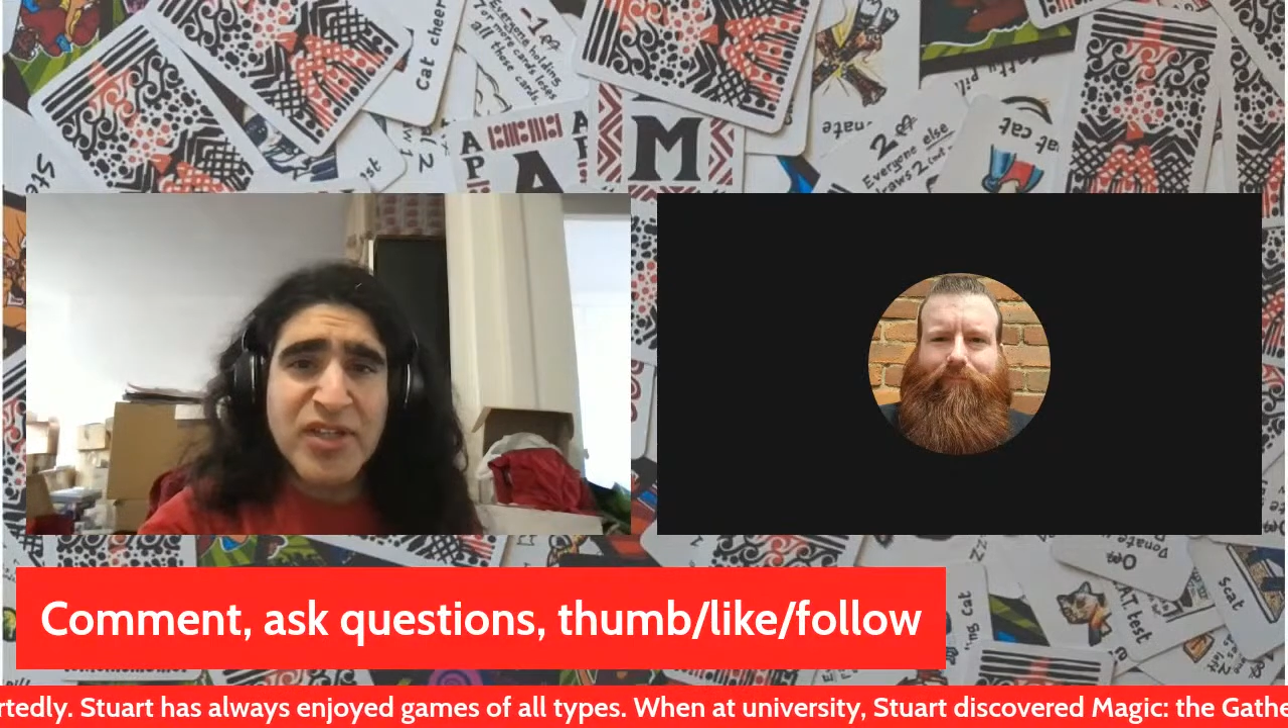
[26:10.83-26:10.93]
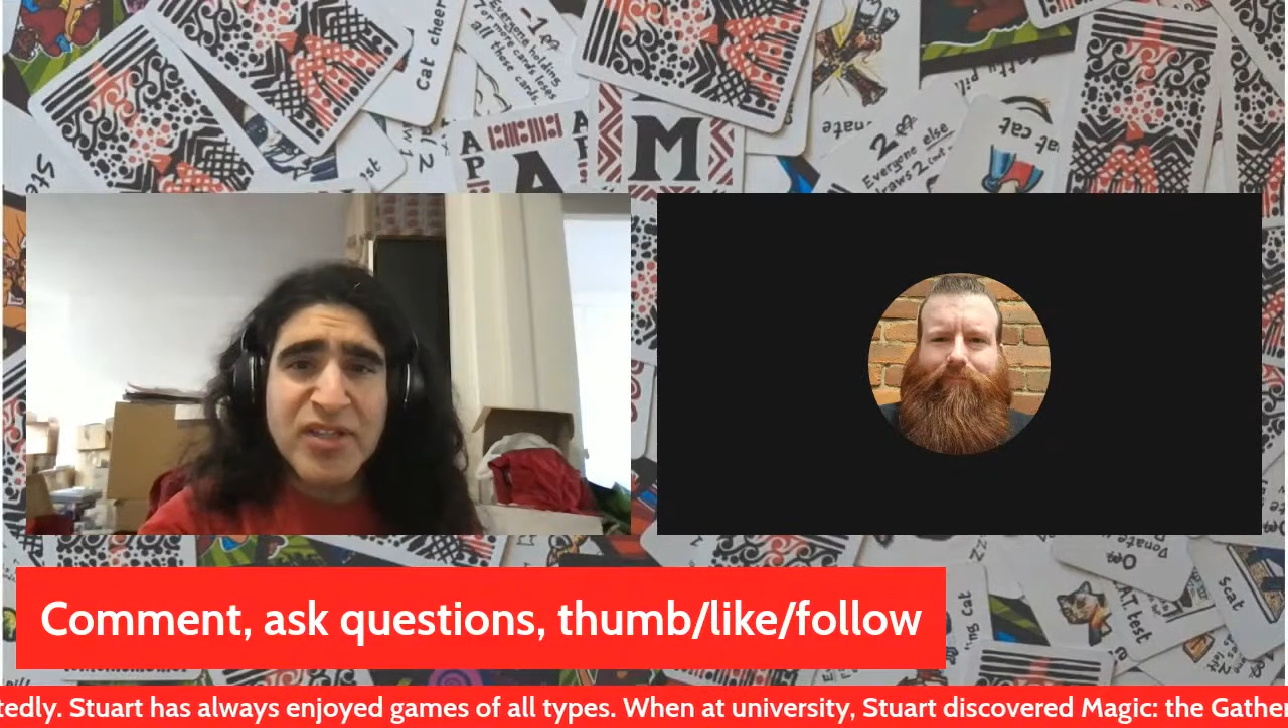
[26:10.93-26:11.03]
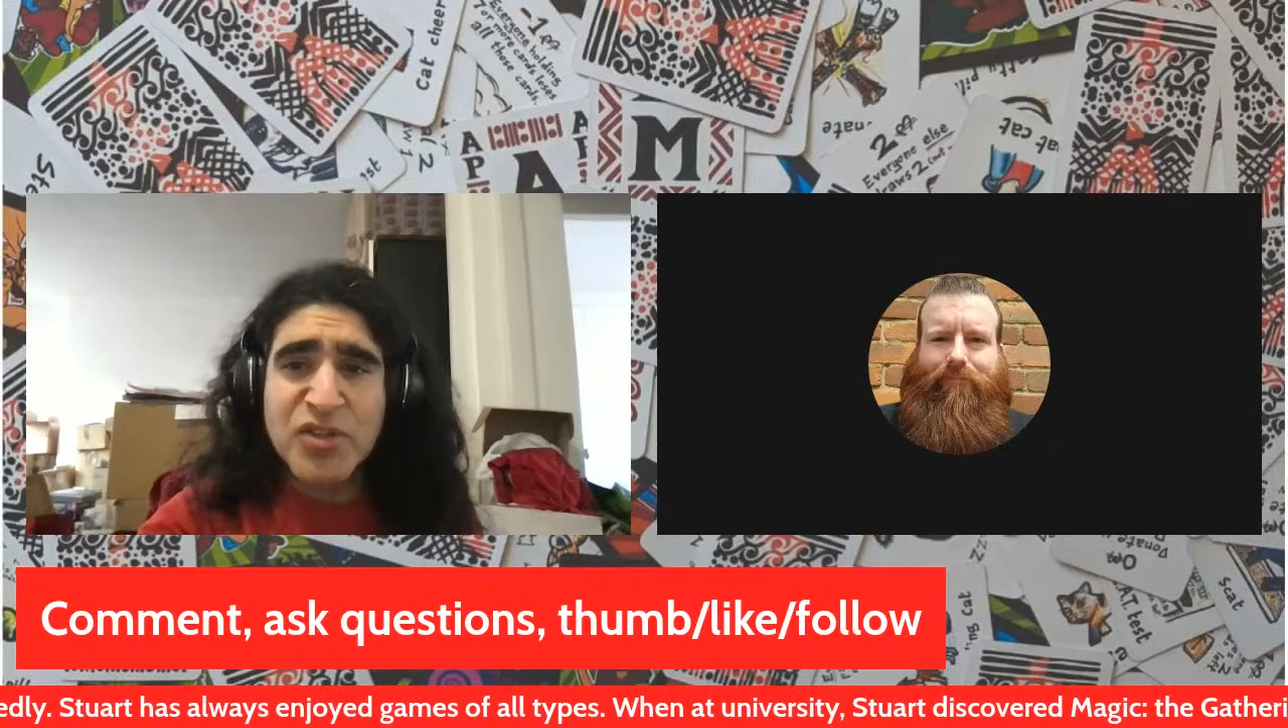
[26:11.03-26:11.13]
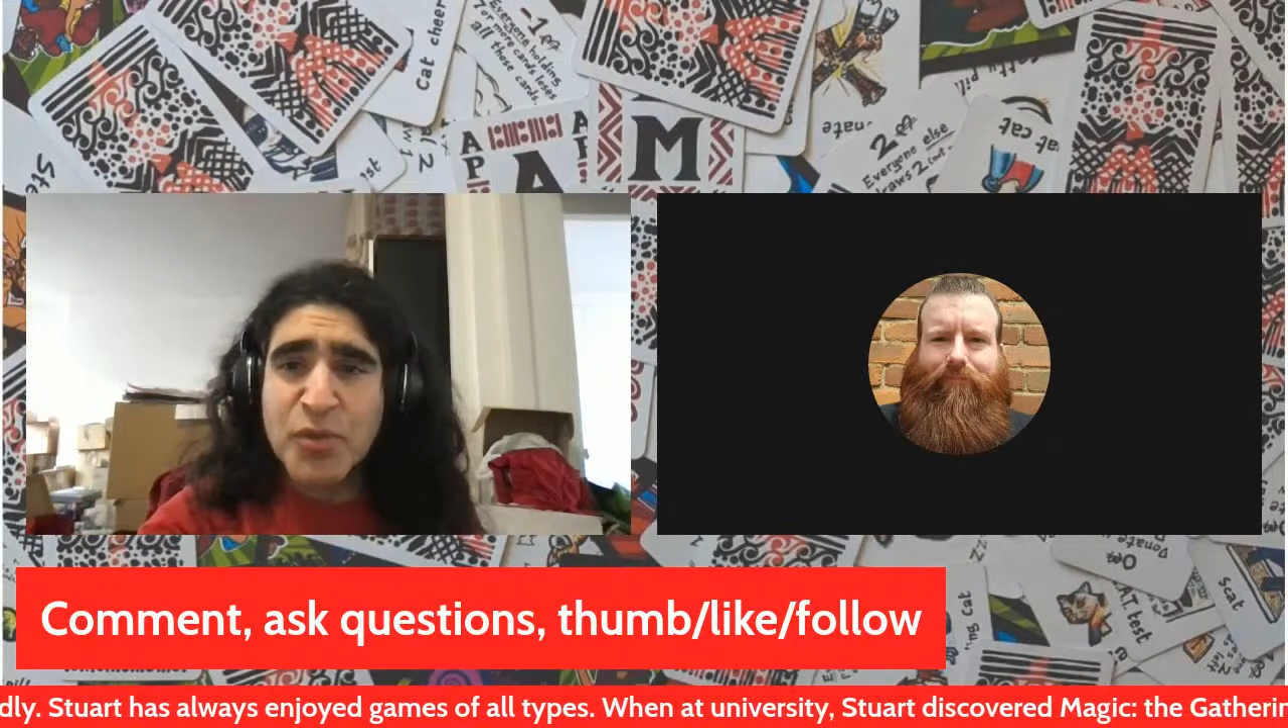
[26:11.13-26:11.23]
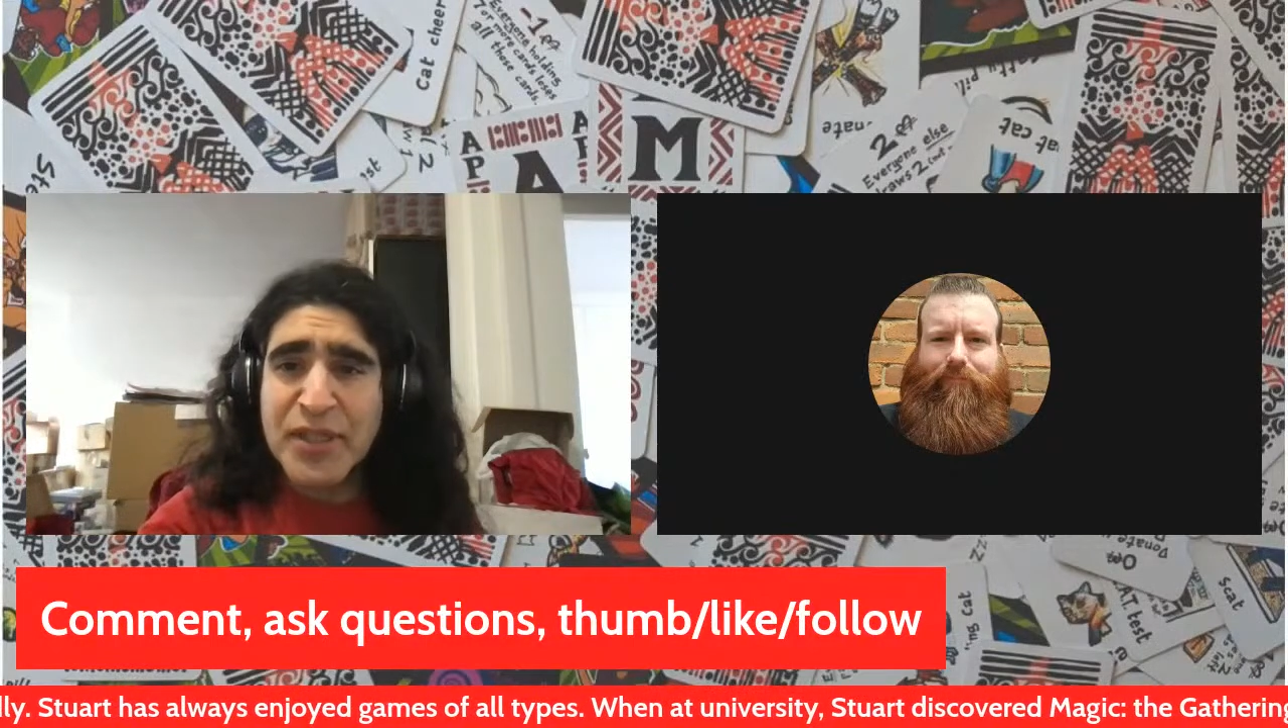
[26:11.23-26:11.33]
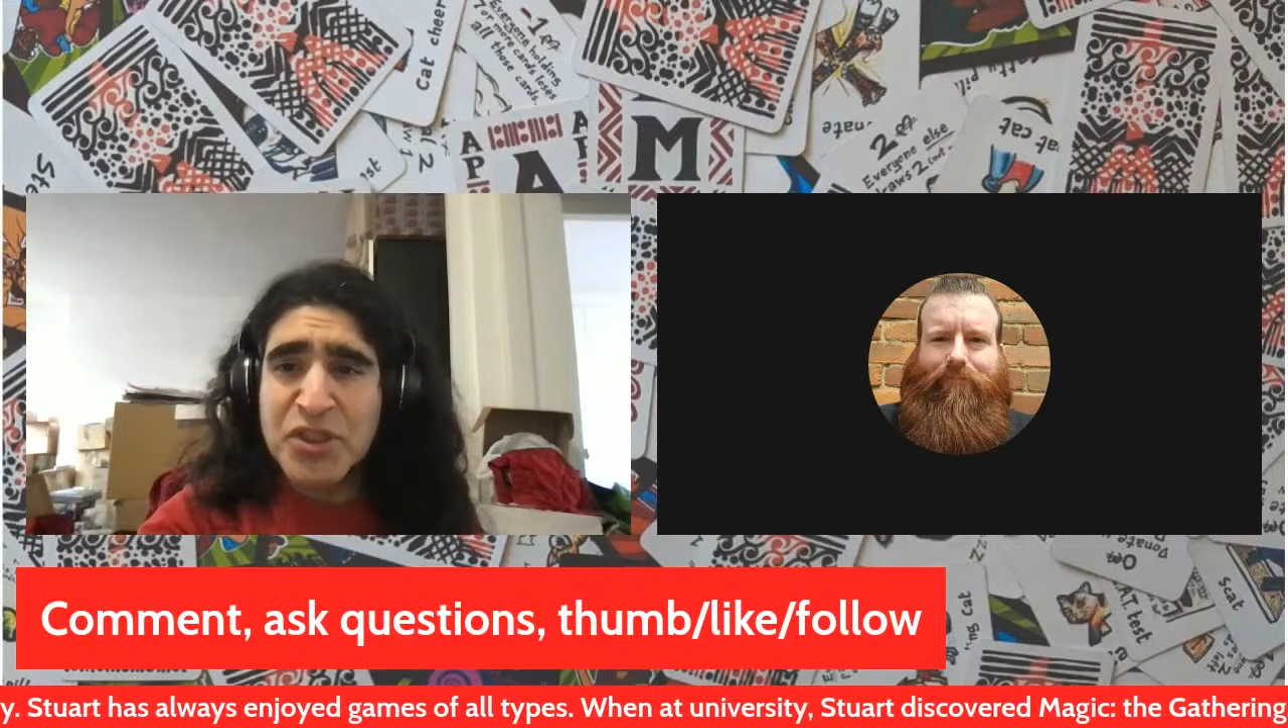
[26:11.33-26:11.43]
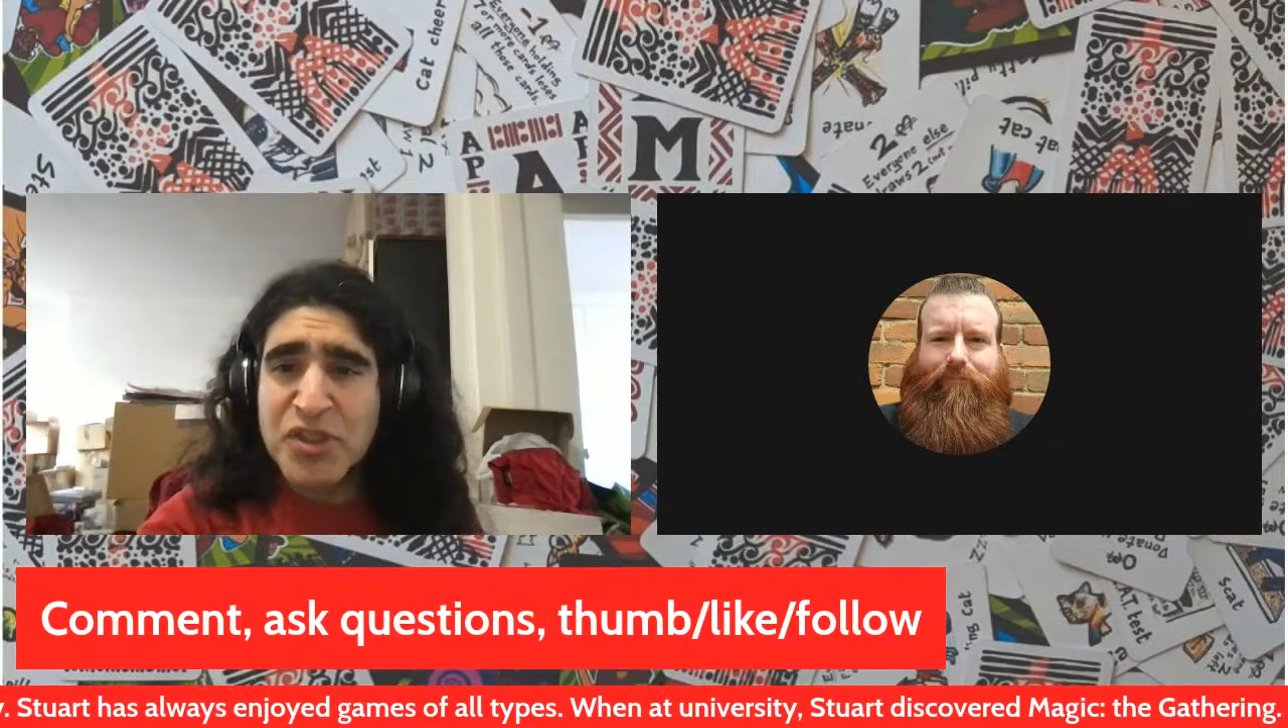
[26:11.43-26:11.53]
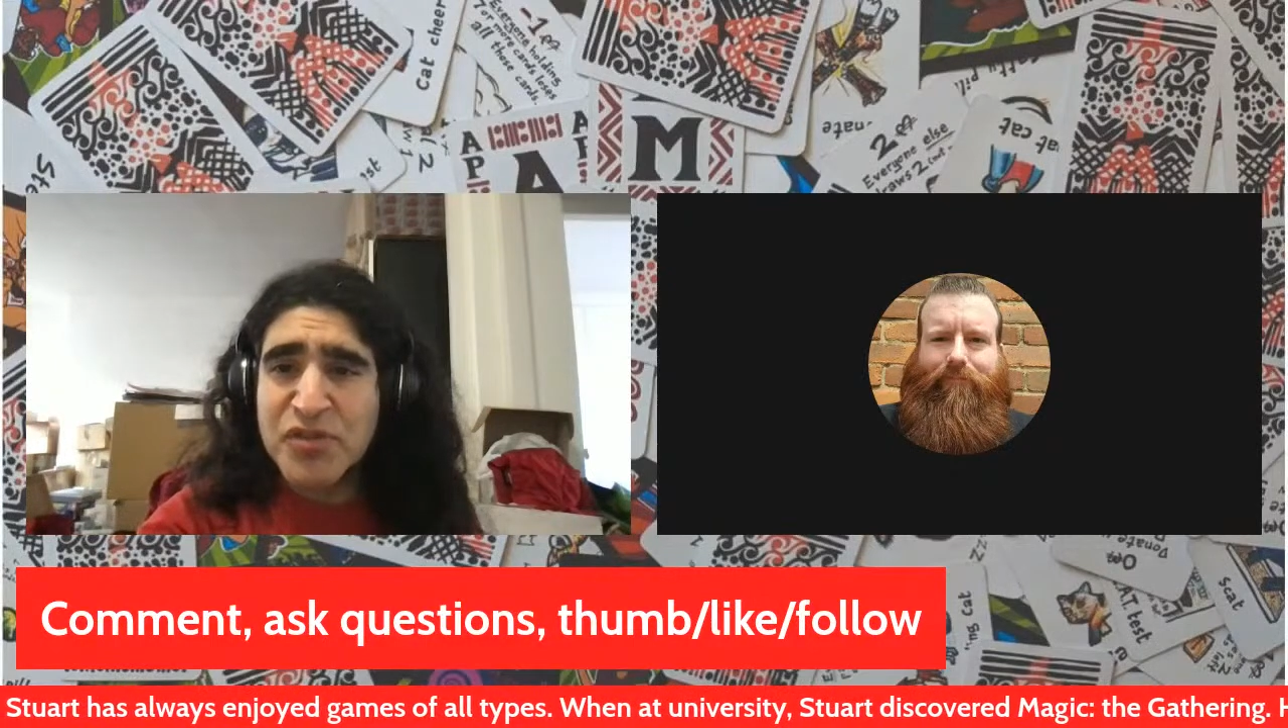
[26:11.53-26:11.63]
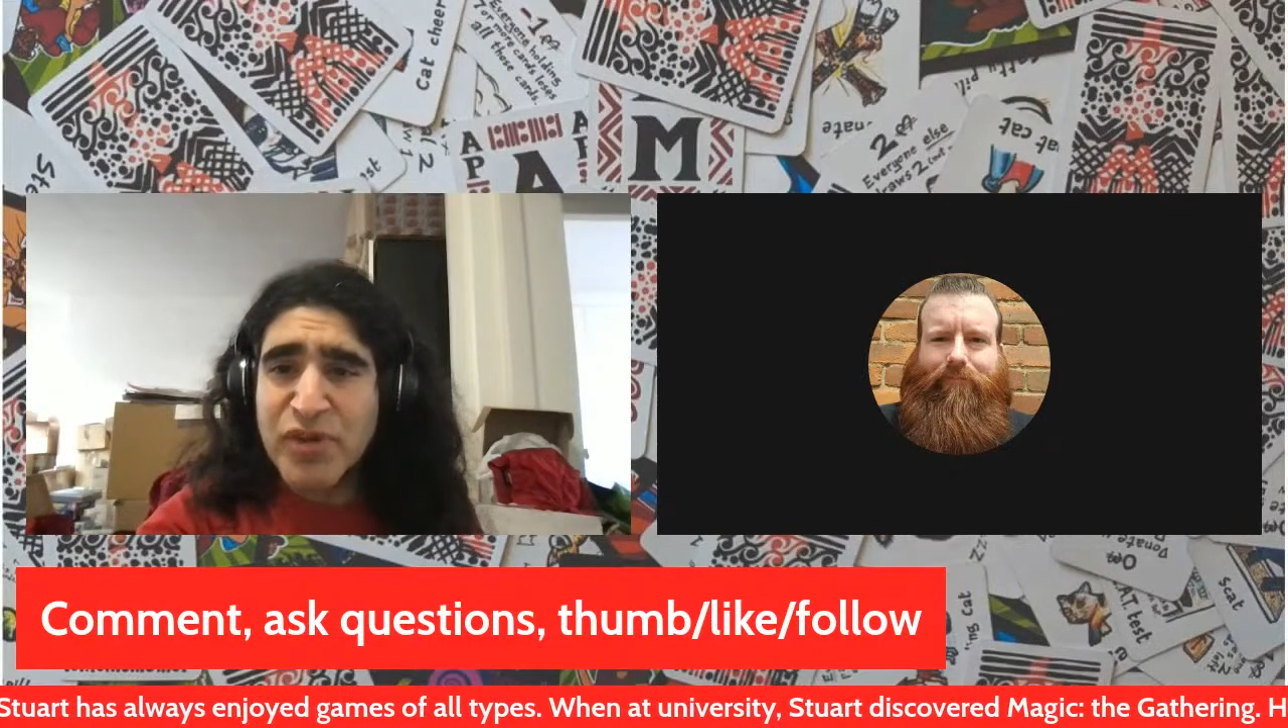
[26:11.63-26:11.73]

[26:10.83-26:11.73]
ask questions